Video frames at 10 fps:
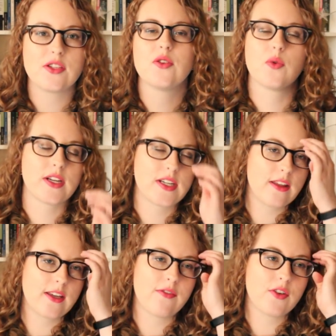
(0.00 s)

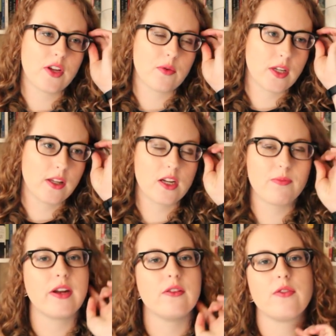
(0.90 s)
storytelling ever. There was a little
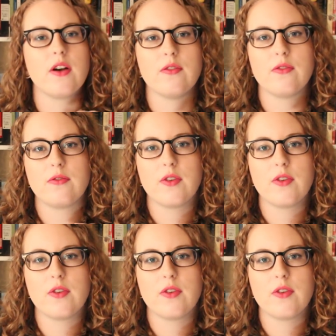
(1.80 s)
bit of, of,